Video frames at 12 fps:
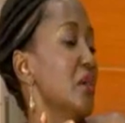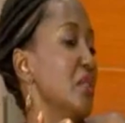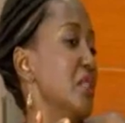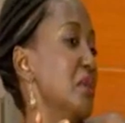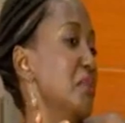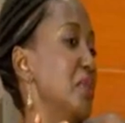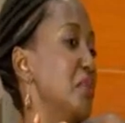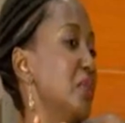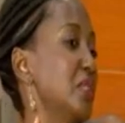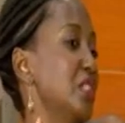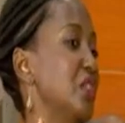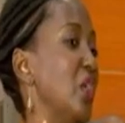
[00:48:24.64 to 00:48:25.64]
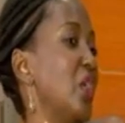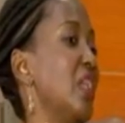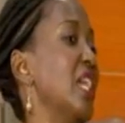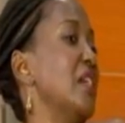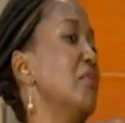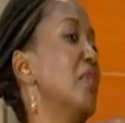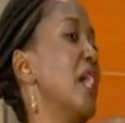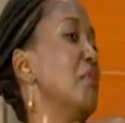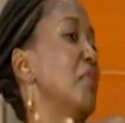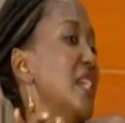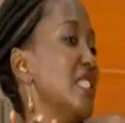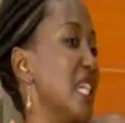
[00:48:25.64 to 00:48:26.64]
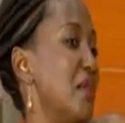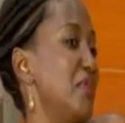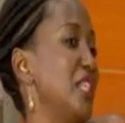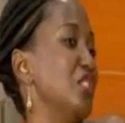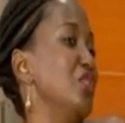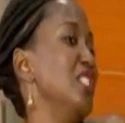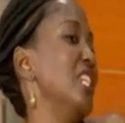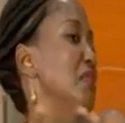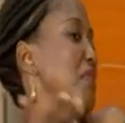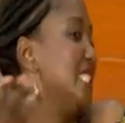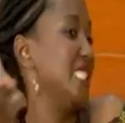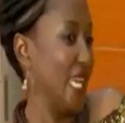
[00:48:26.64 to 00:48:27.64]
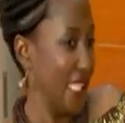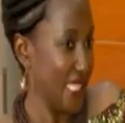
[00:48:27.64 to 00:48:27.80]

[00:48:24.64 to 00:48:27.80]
The people did not collect bride price are being treated better.